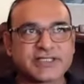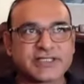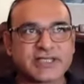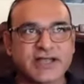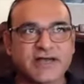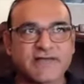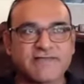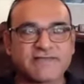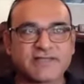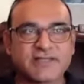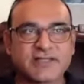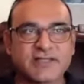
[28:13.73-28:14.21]
and
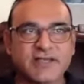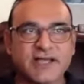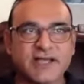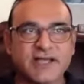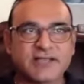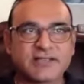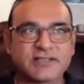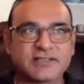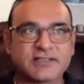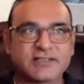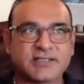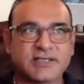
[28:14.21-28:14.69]
after that
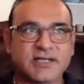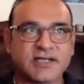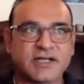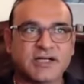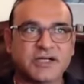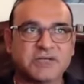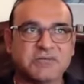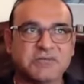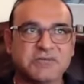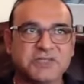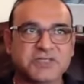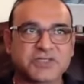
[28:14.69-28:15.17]

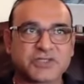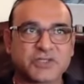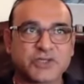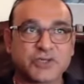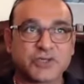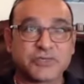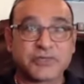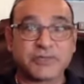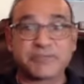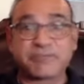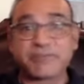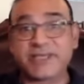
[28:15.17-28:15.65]
it's going
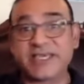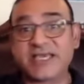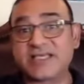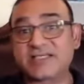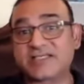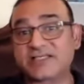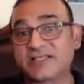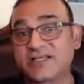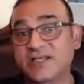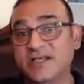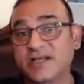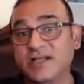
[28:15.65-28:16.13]
to be
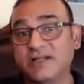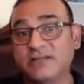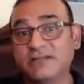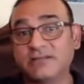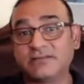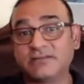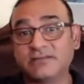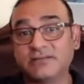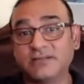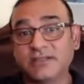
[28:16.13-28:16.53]
PSL,